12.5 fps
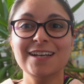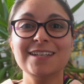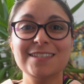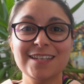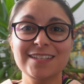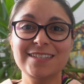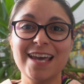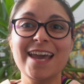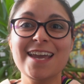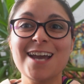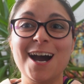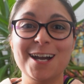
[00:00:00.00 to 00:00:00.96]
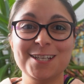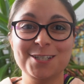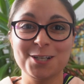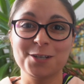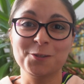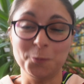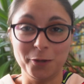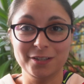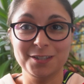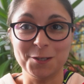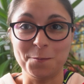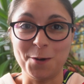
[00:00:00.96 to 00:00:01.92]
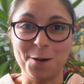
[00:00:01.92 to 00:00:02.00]
Today, I just want
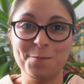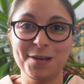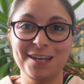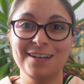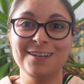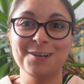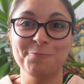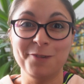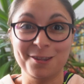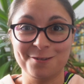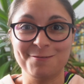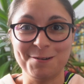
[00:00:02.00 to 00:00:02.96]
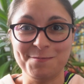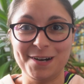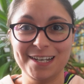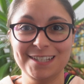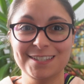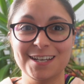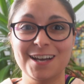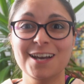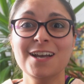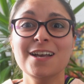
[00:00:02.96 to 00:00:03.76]
to pop in with a reminder